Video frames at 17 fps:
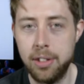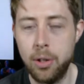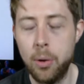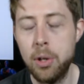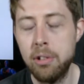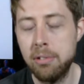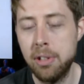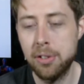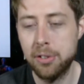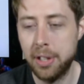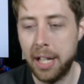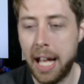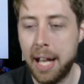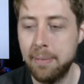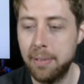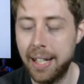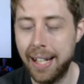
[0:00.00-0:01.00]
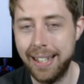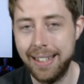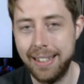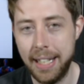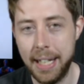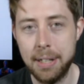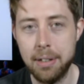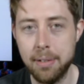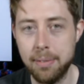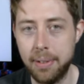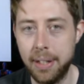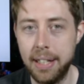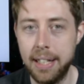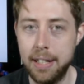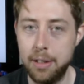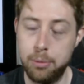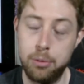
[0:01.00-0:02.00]
The only reason I have an idea of
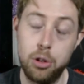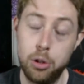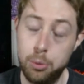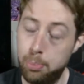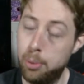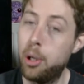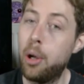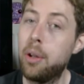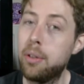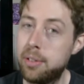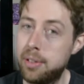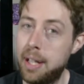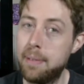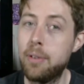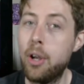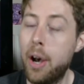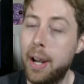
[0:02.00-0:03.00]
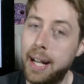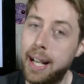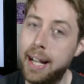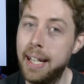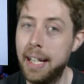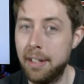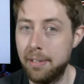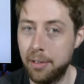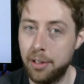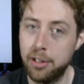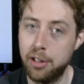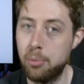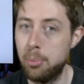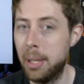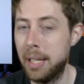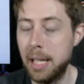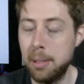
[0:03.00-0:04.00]
it is just because I've got an idea because
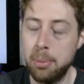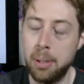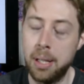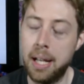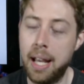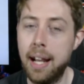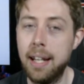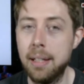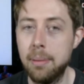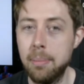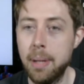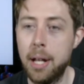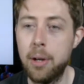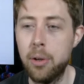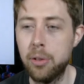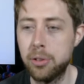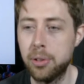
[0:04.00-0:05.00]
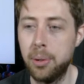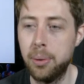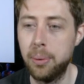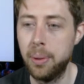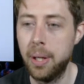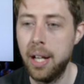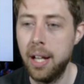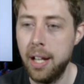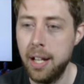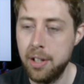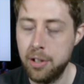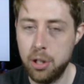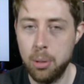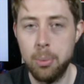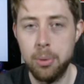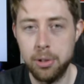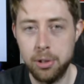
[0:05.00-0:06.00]
I've been keeping an eye on them, and also
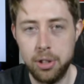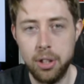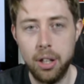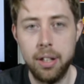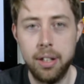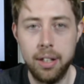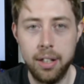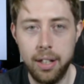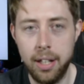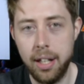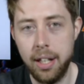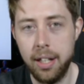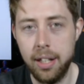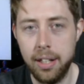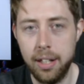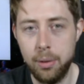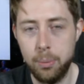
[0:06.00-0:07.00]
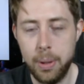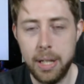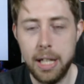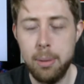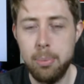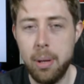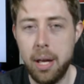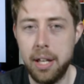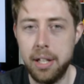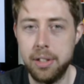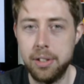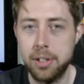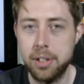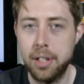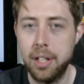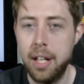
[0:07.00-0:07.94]
someone's done a wiki page,